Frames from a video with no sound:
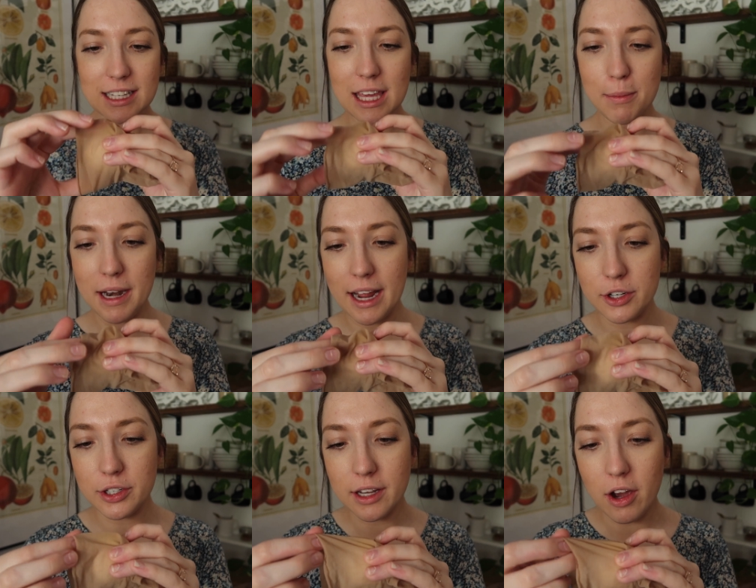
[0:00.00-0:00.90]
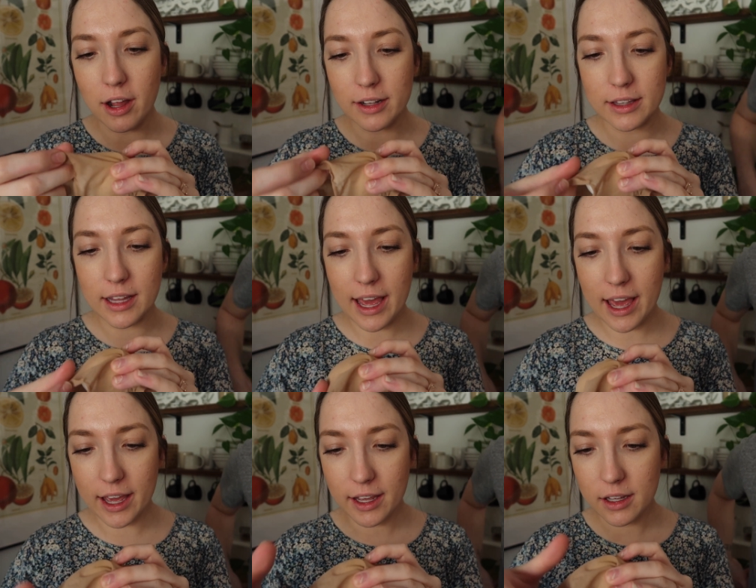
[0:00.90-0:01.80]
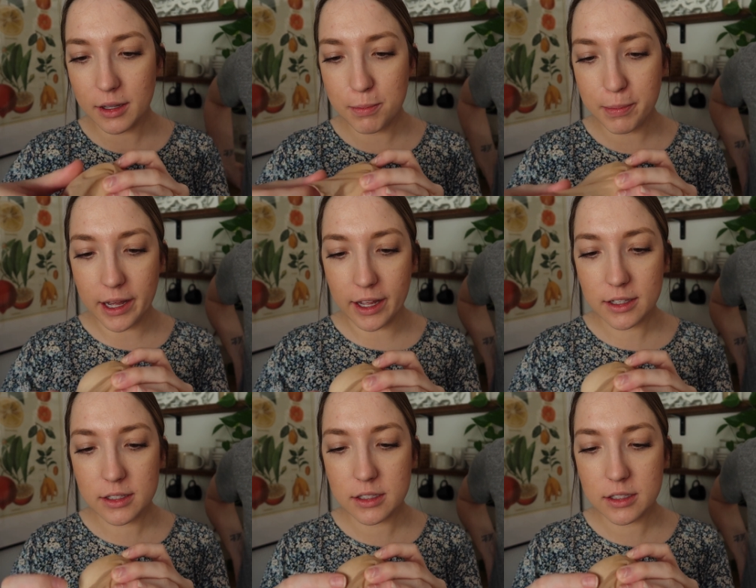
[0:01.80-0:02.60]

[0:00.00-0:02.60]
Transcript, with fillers: to keep it actually on the egg, but